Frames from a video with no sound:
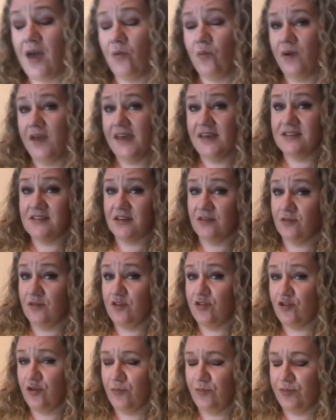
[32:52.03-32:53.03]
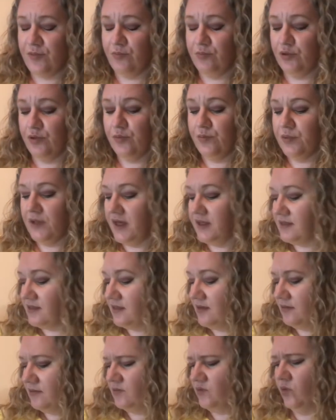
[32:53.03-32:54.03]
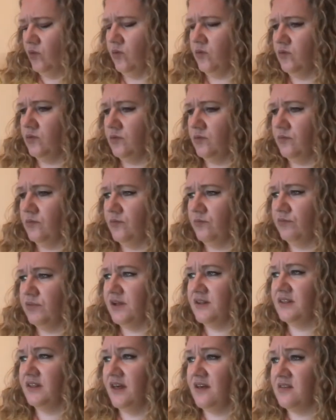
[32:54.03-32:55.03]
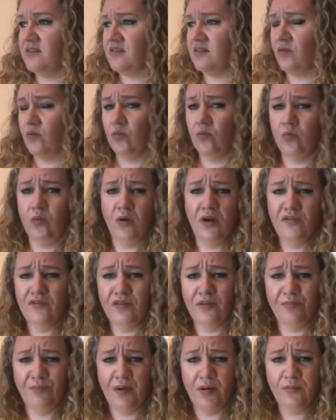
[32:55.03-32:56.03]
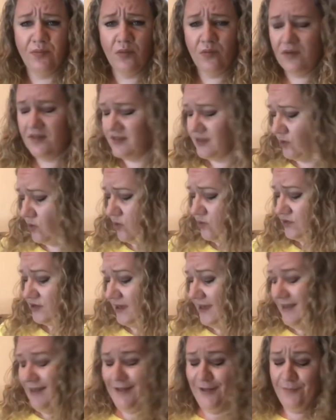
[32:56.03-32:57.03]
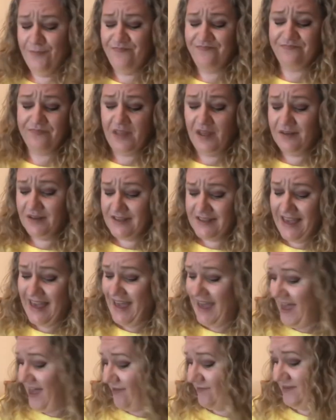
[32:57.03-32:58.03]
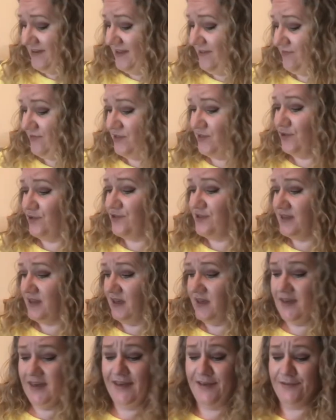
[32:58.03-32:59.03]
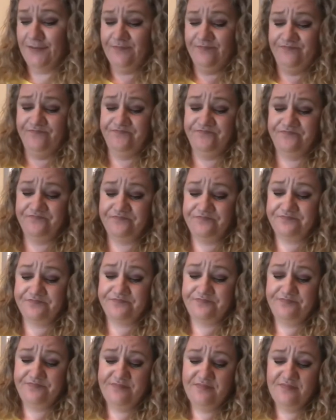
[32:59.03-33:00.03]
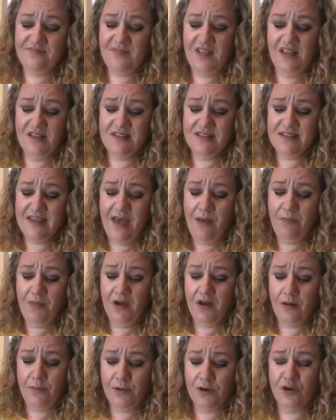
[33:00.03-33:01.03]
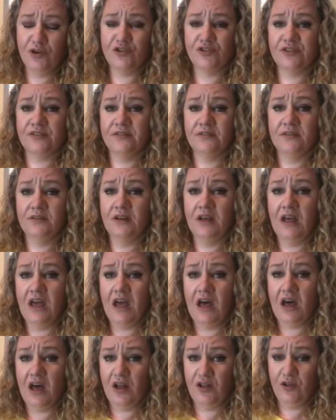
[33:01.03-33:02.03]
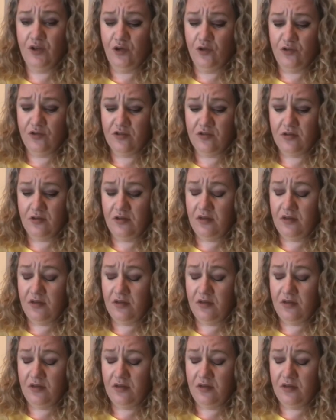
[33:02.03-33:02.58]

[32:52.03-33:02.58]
wait until they dupe the Blue Blood. No, Bloodlust, whatever the purple one's called. Because I haven't even used it yet. It's sat in my cupboard, unused.